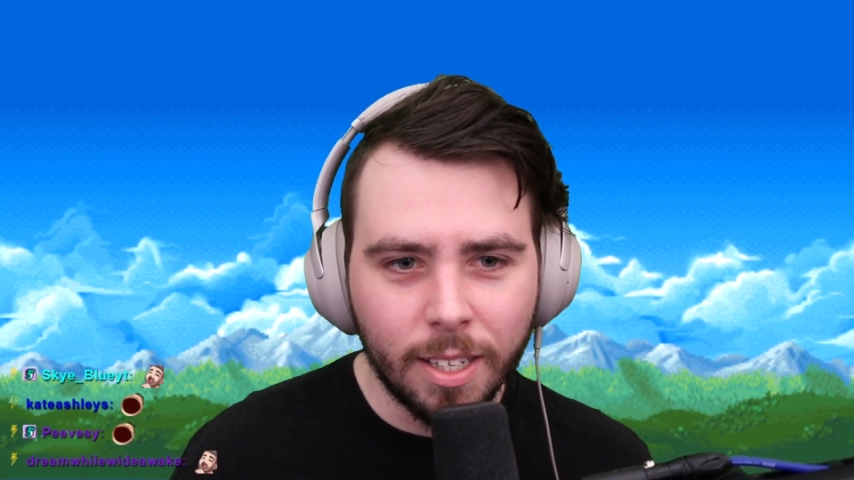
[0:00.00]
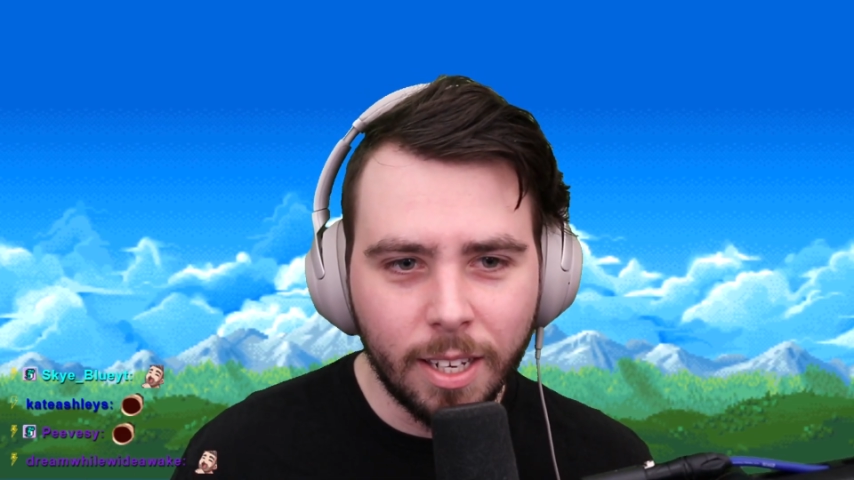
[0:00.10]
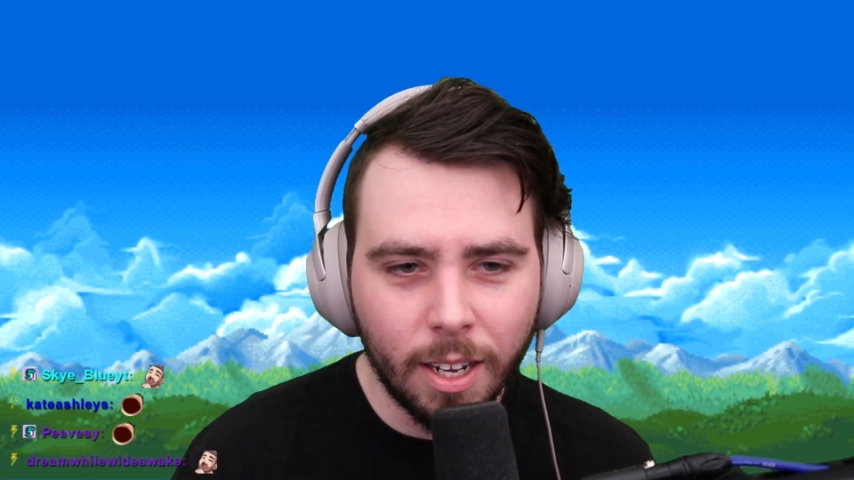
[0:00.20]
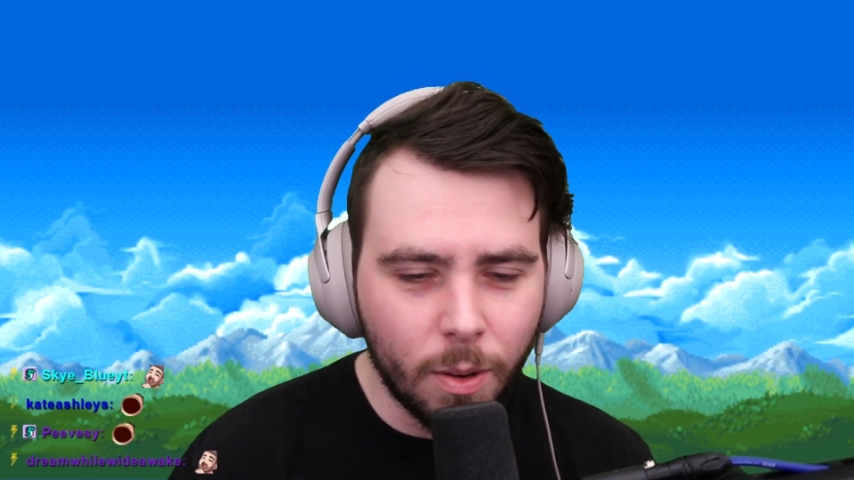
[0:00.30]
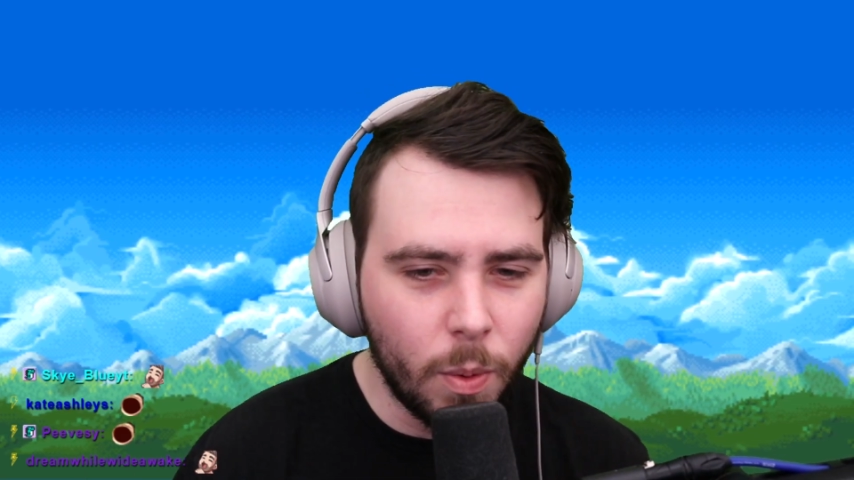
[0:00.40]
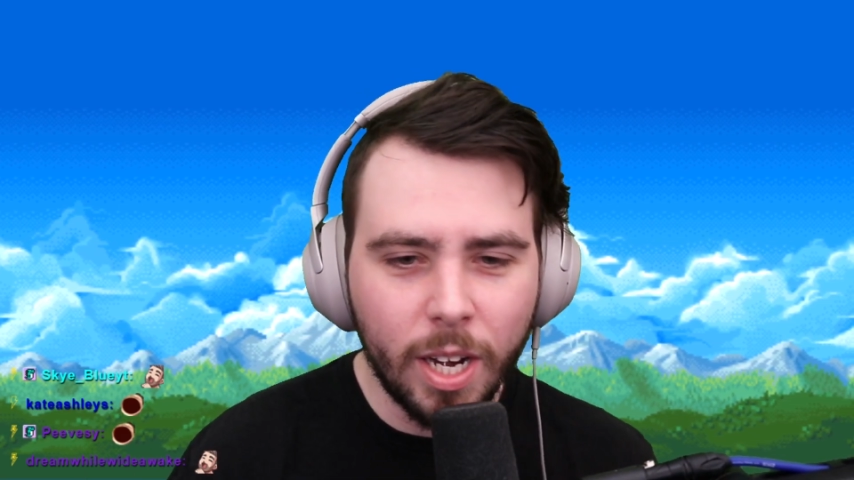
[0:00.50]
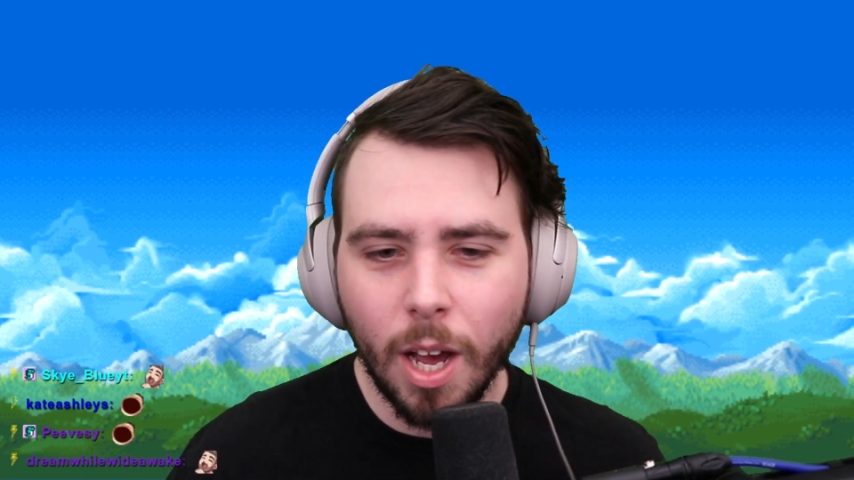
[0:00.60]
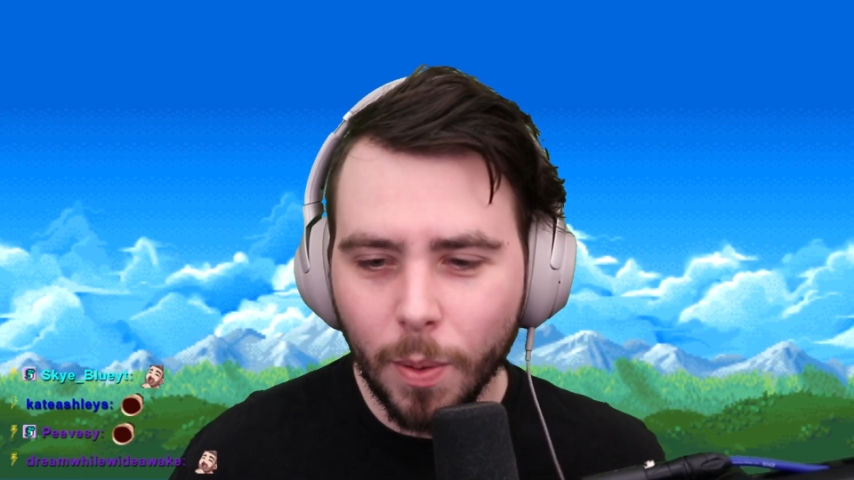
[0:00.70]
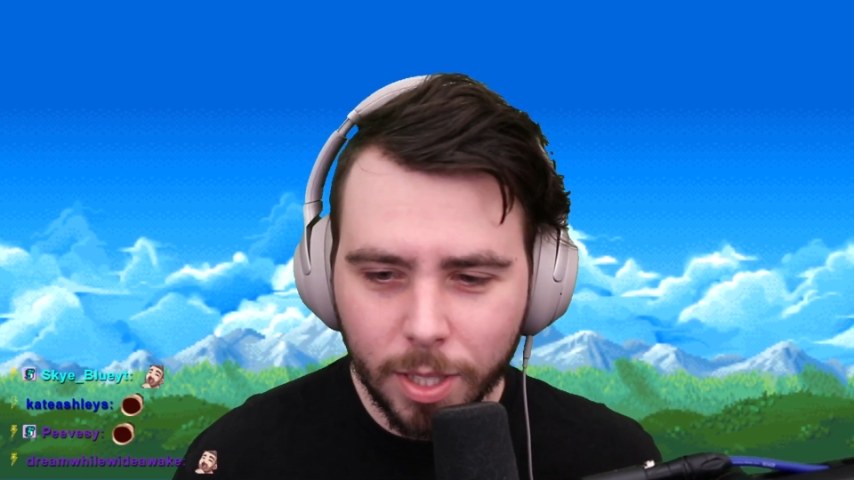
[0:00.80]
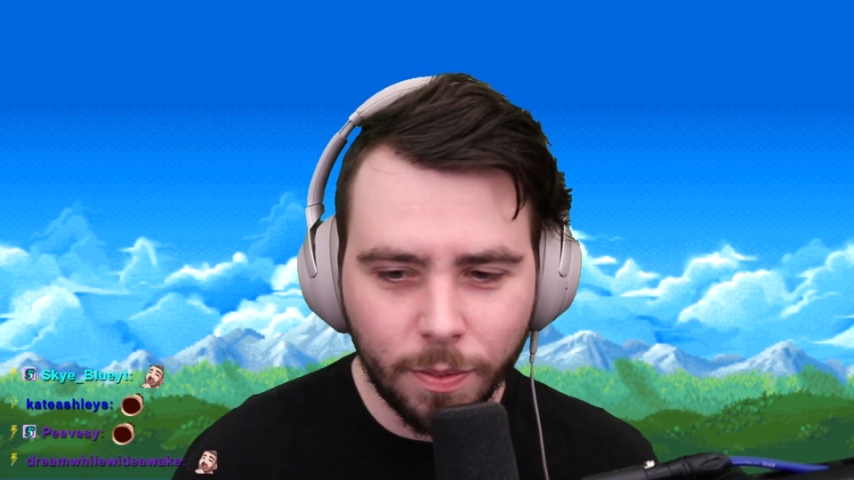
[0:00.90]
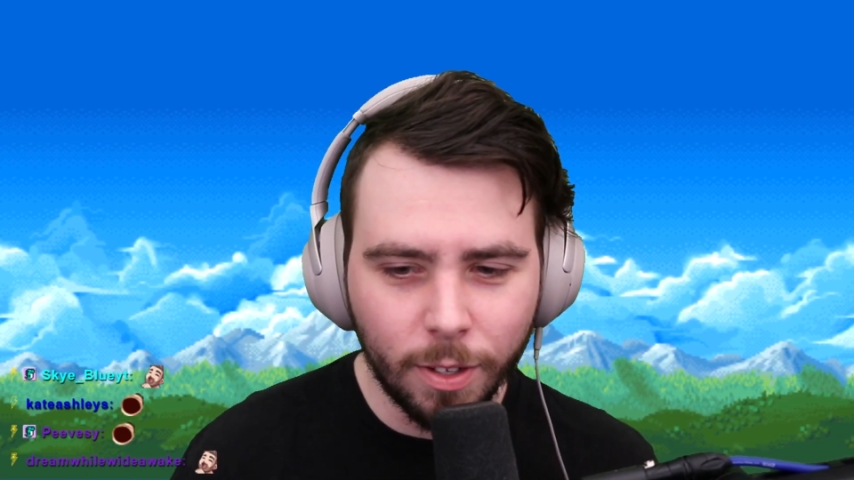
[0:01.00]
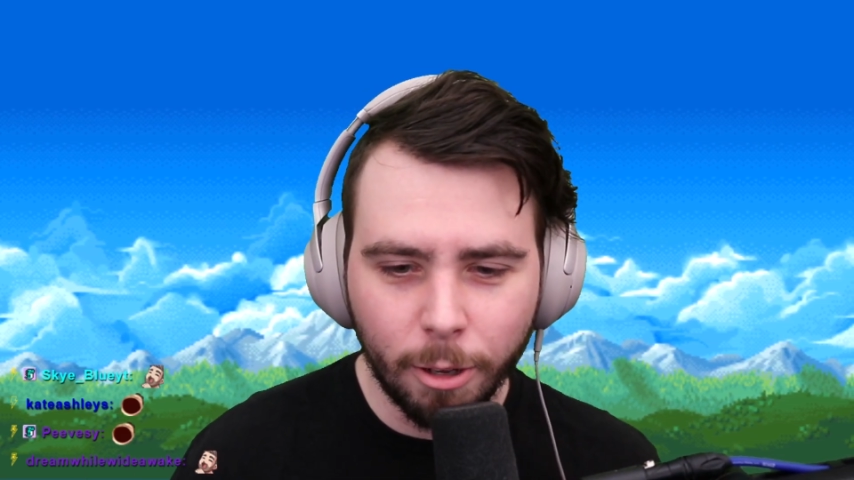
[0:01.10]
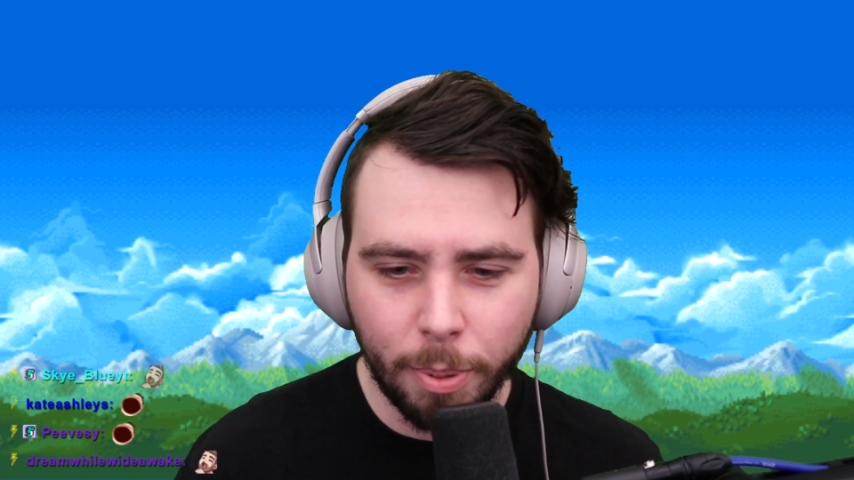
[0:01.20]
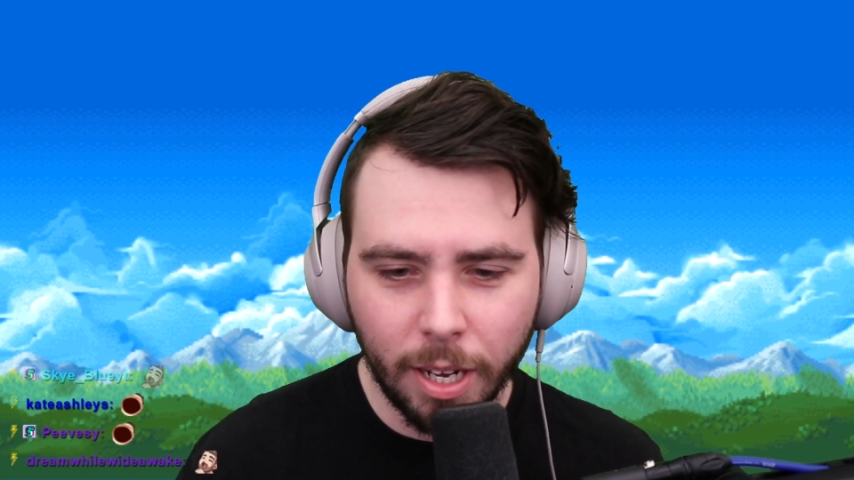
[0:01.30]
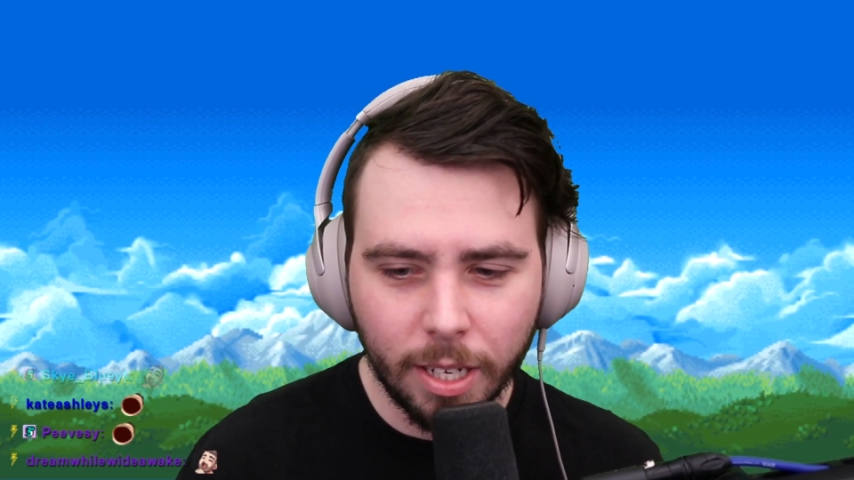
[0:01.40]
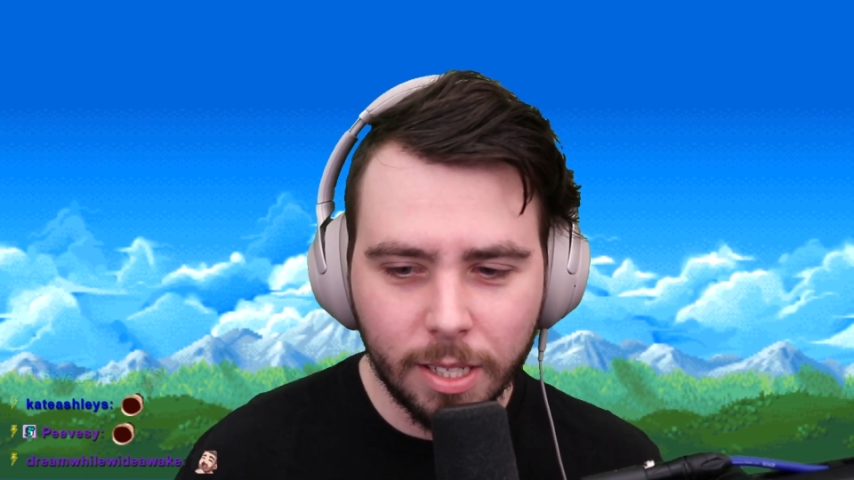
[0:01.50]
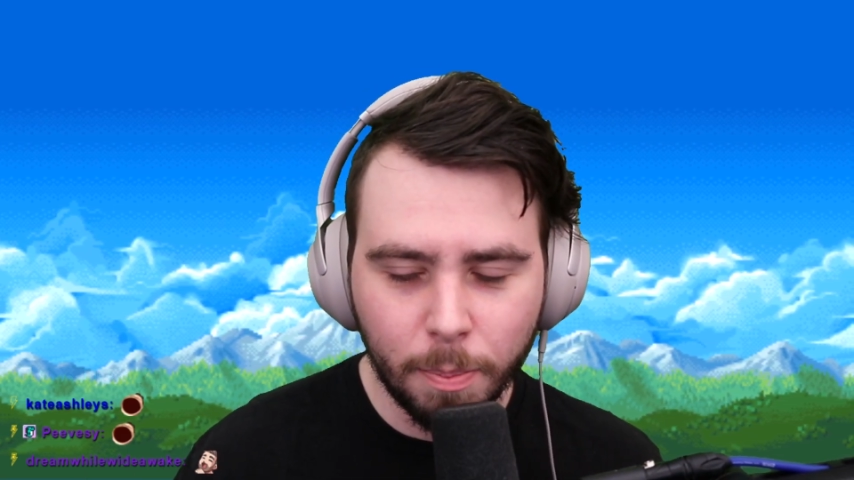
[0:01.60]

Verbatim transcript: You know, we know it's full of bugs,